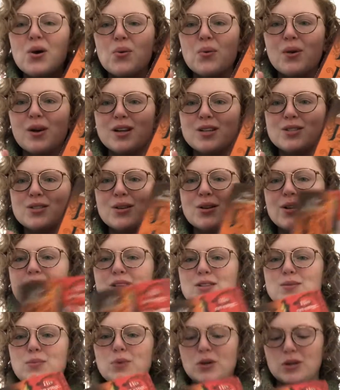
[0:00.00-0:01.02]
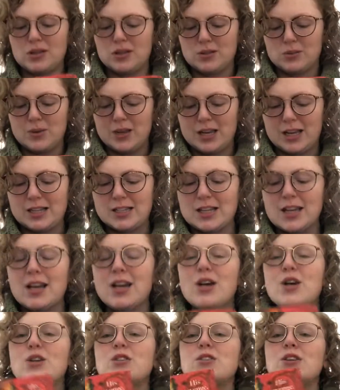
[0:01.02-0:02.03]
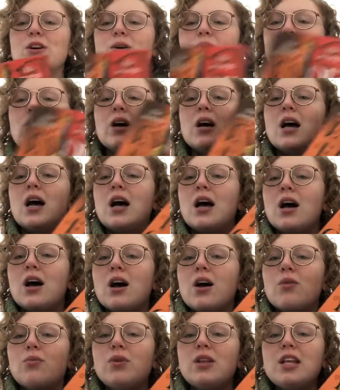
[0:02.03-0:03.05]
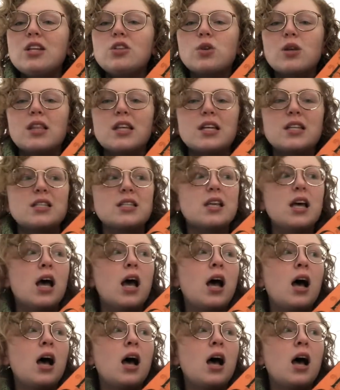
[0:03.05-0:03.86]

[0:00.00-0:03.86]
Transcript: when I started this book this weekend. So really enjoyed this.